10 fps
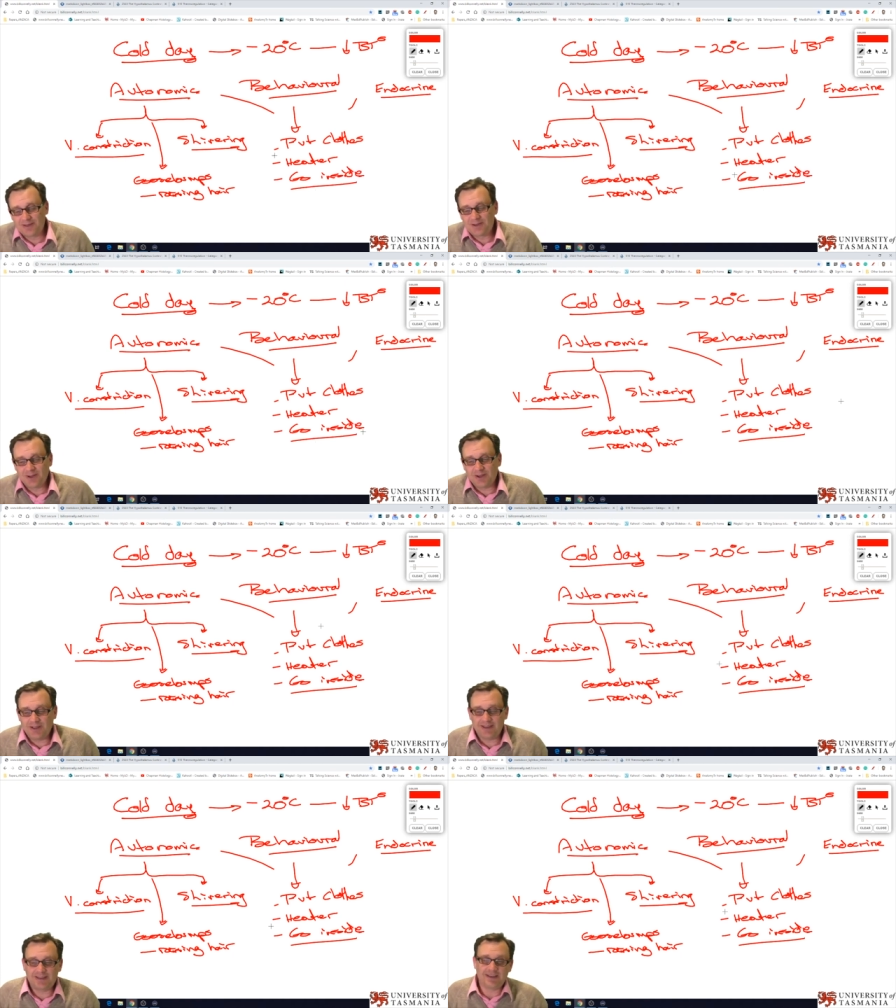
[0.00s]
But we
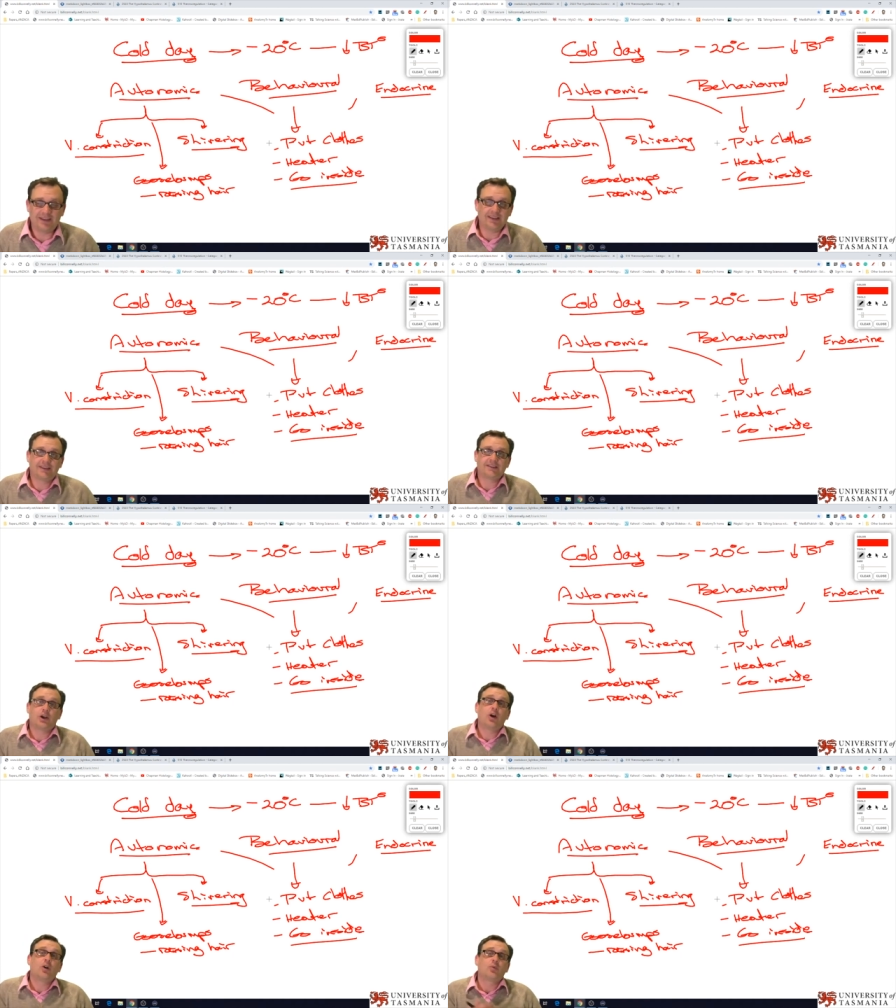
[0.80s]
could certainly see
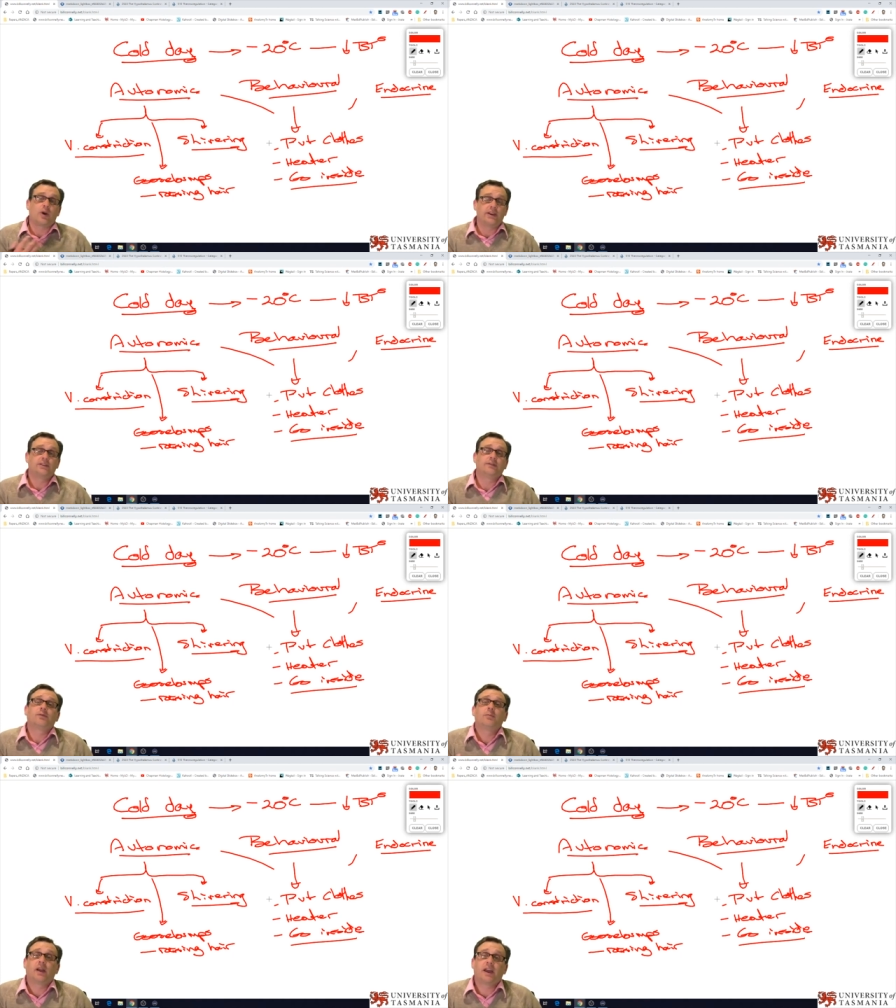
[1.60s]
that there's a whole
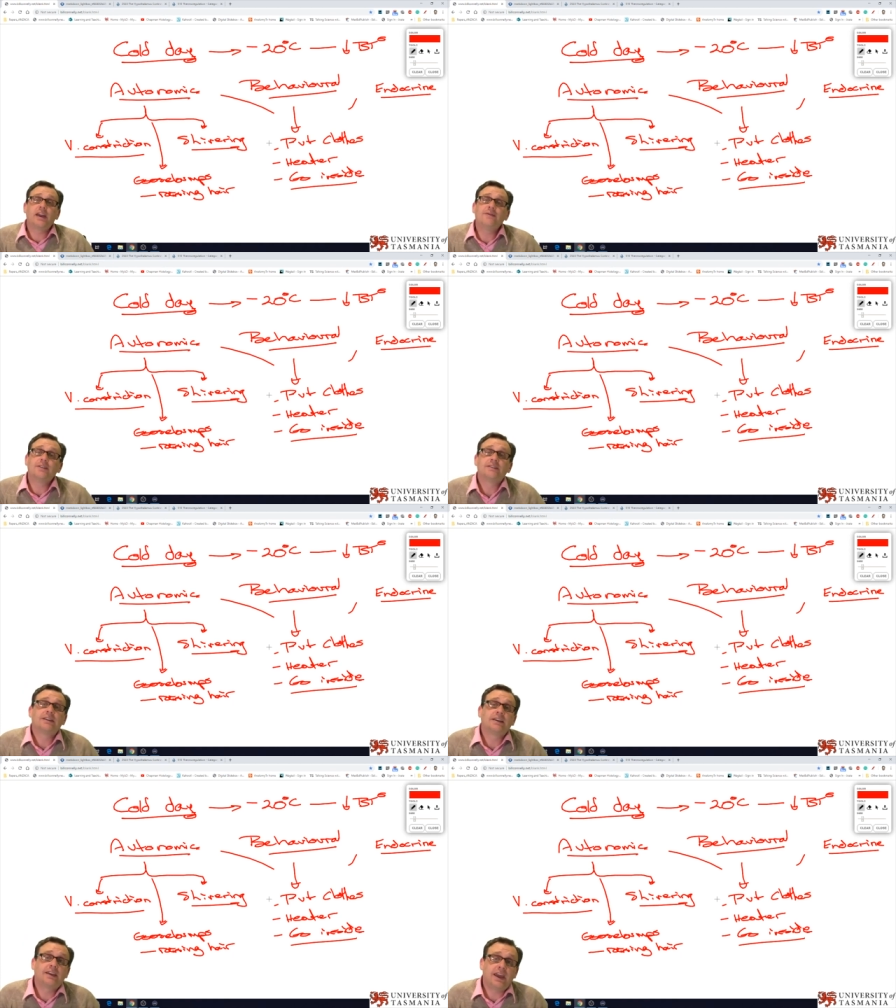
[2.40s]
range of different
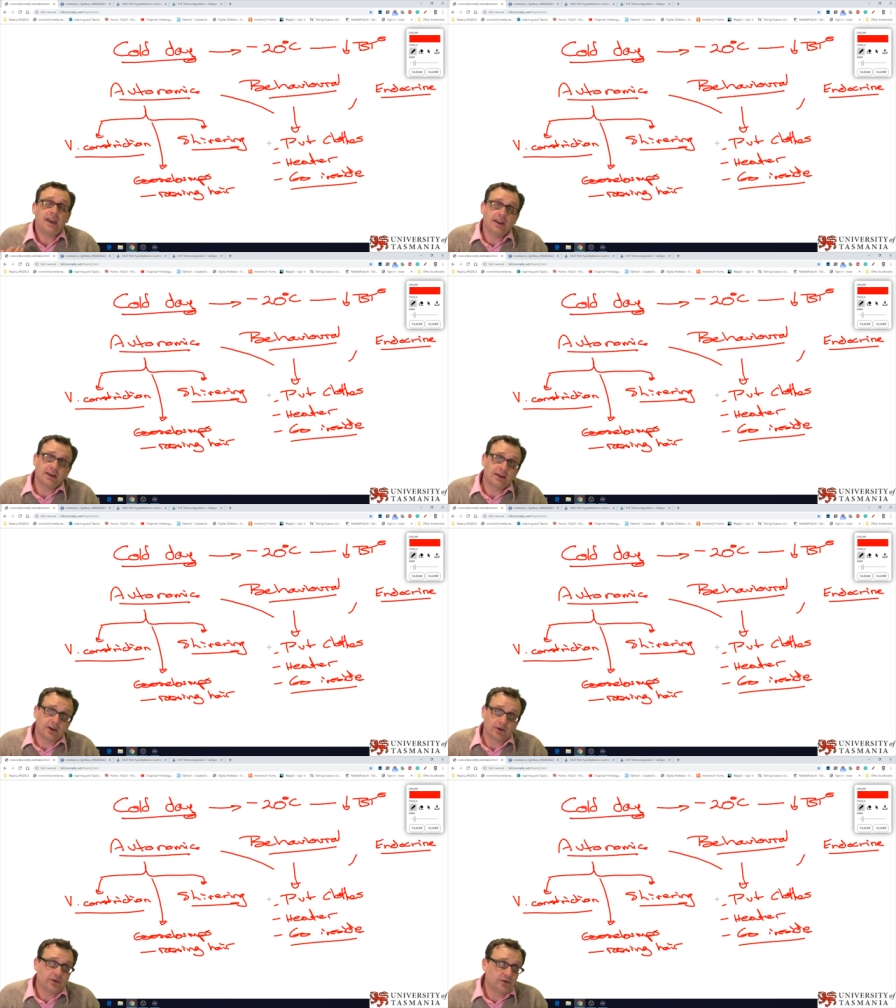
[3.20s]
behaviors that,
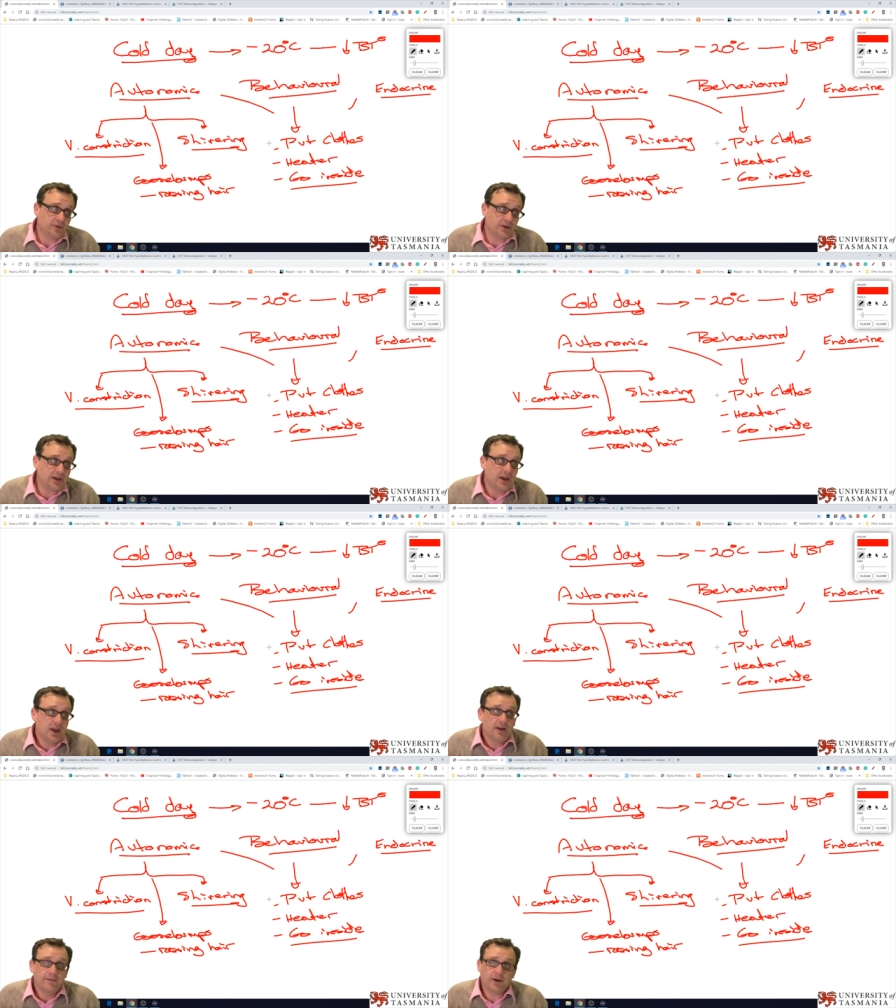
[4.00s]
again, are going to
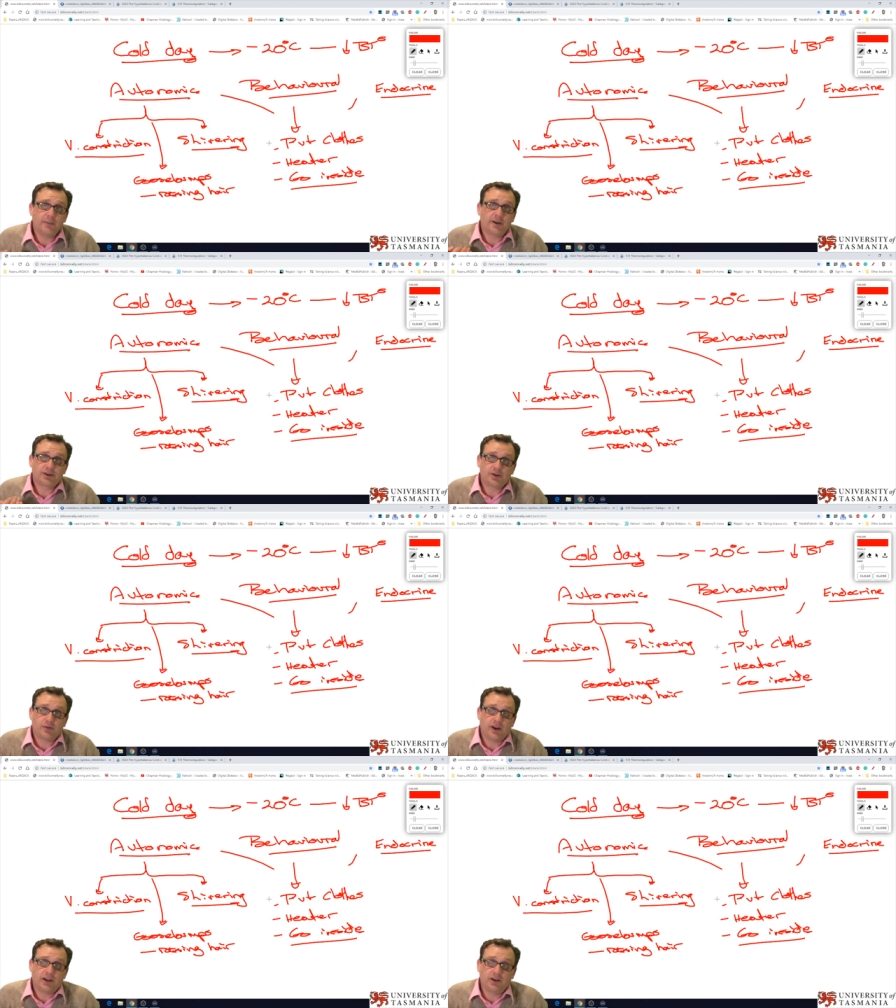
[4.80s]
be very
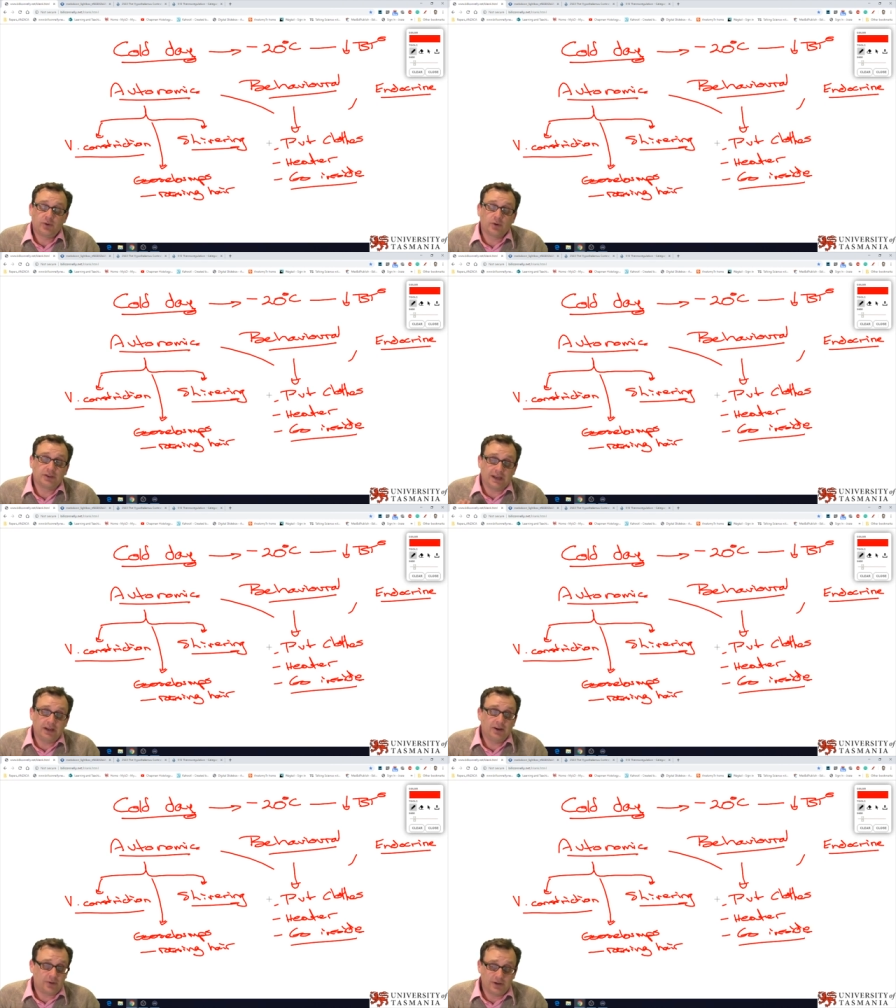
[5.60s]
much directed
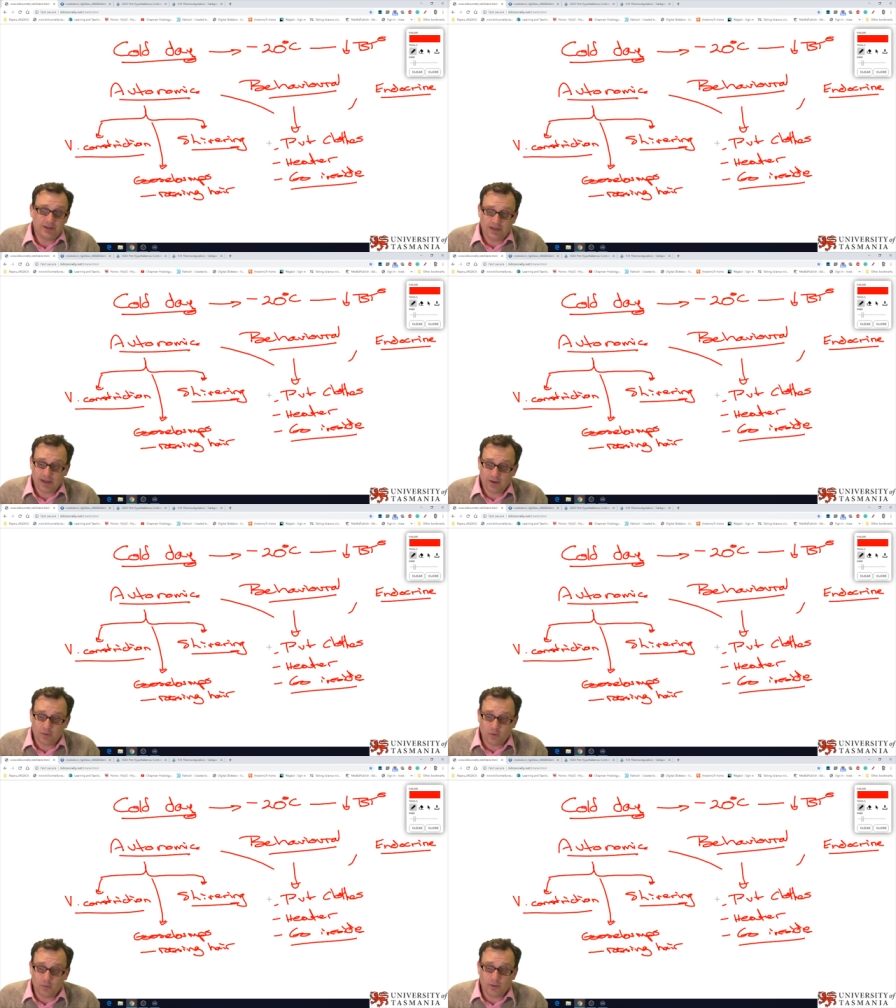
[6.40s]
towards
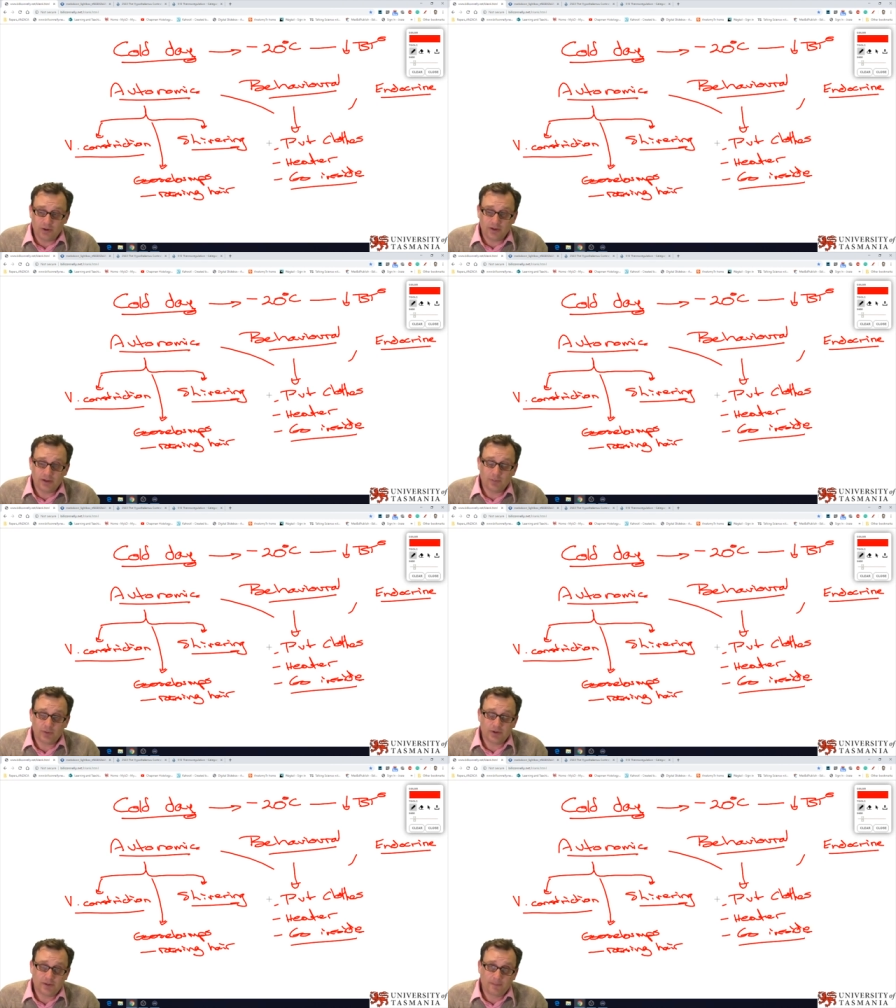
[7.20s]
increasing our core
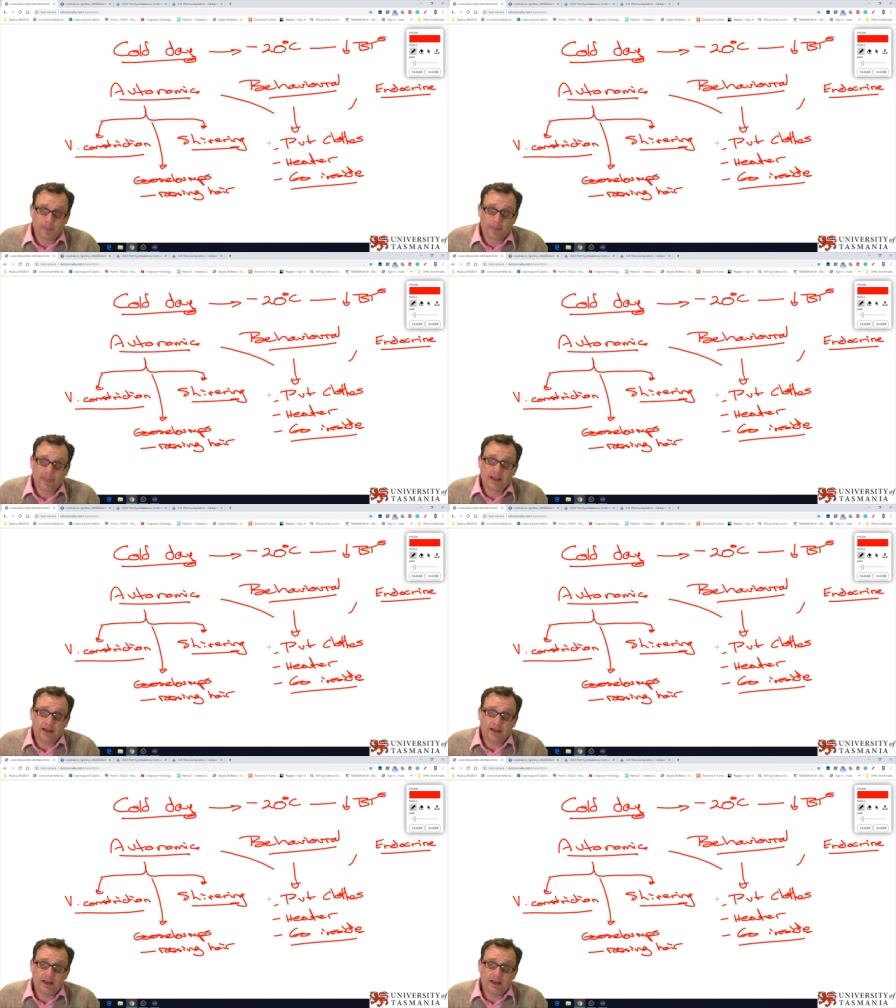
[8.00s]
body temperature.